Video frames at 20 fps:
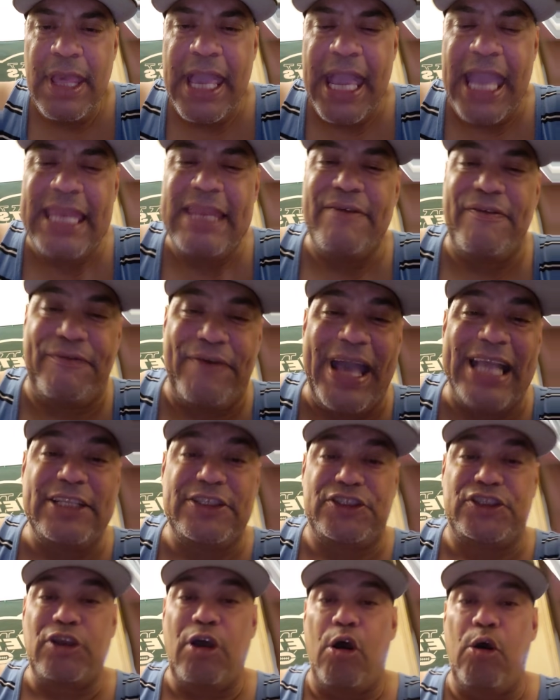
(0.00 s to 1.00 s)
And if
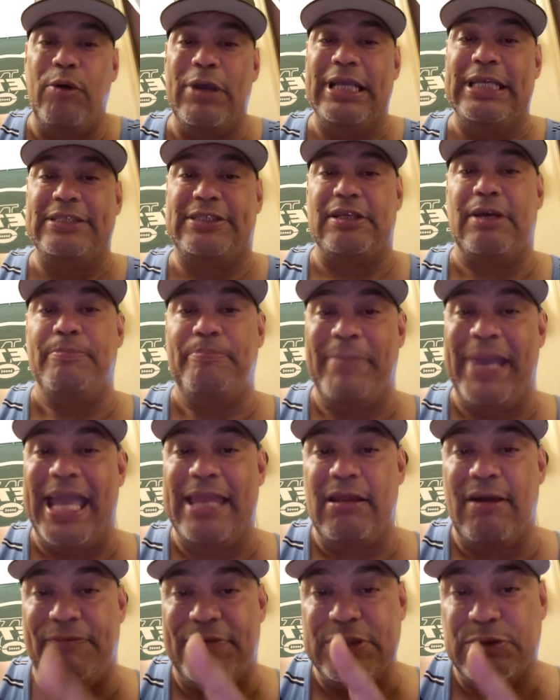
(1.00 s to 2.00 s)
Fat Joe is a
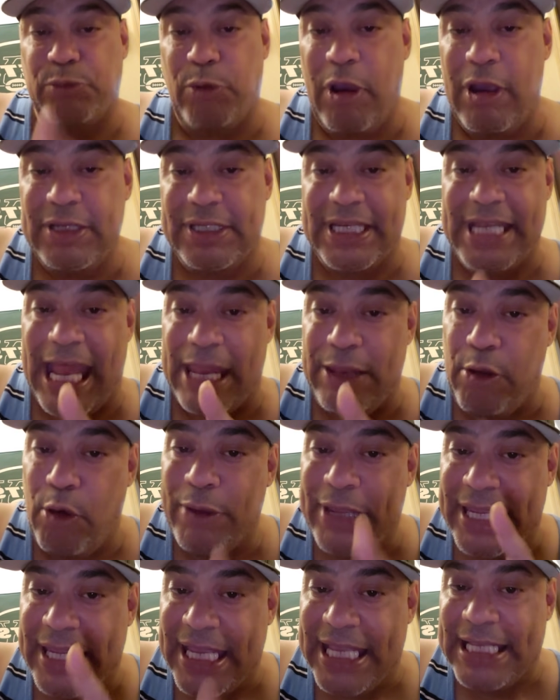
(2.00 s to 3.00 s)
man of his words, and I
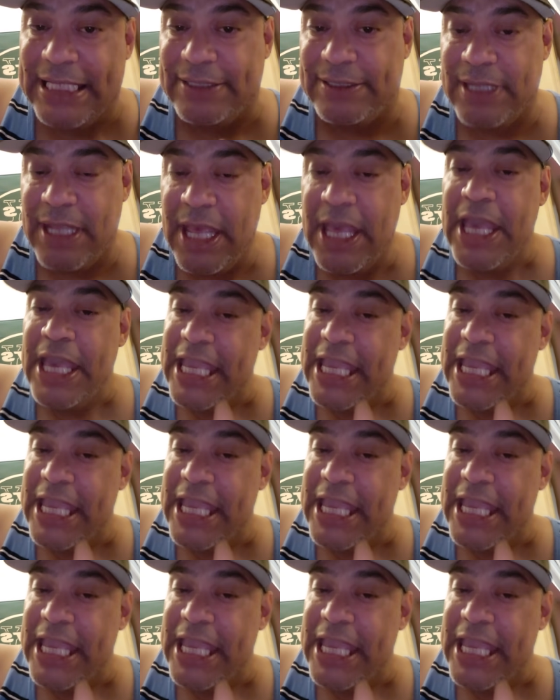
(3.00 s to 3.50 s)
know he is,